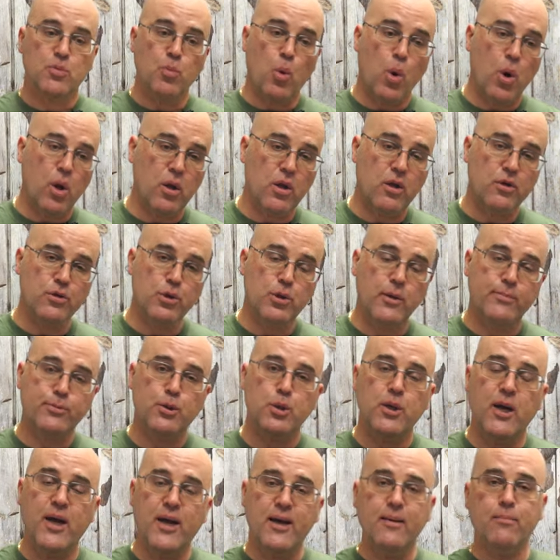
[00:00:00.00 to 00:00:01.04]
Smaller
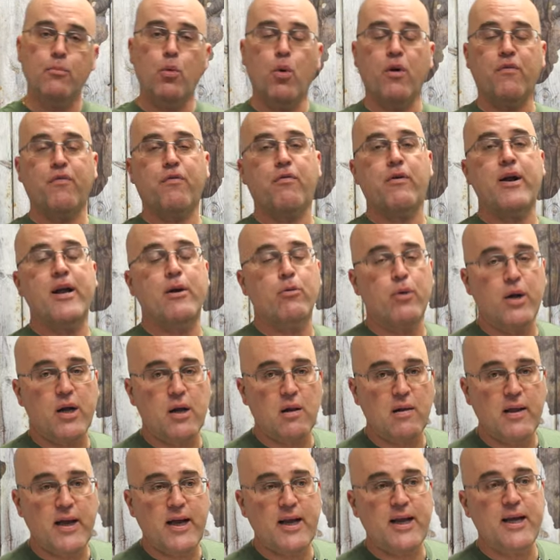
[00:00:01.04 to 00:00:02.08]
drip tray, more
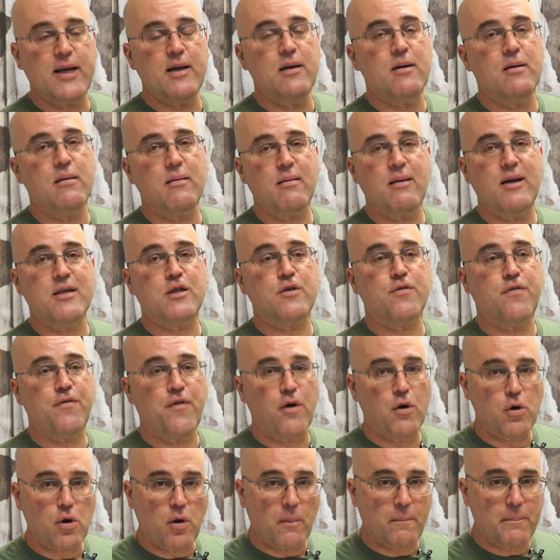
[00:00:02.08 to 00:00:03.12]
frequent cleaning,
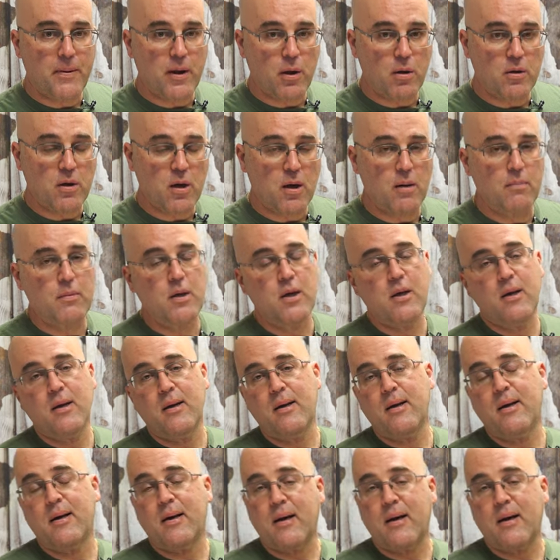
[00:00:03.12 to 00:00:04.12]
less fungal buildup.